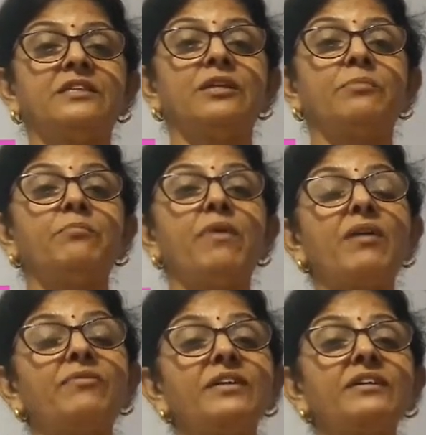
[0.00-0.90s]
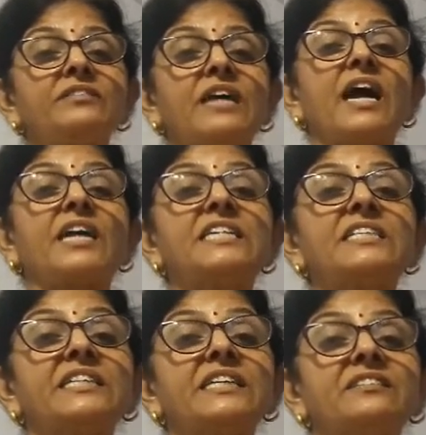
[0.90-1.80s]
the marvelous
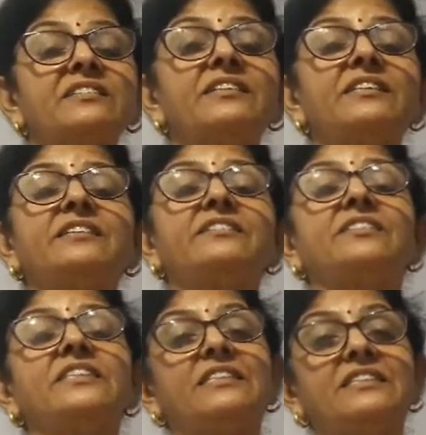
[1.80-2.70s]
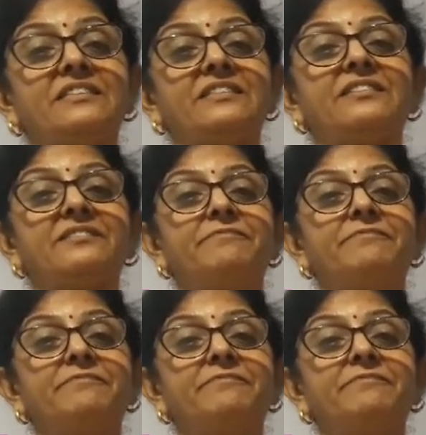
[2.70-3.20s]
architecture in the cities.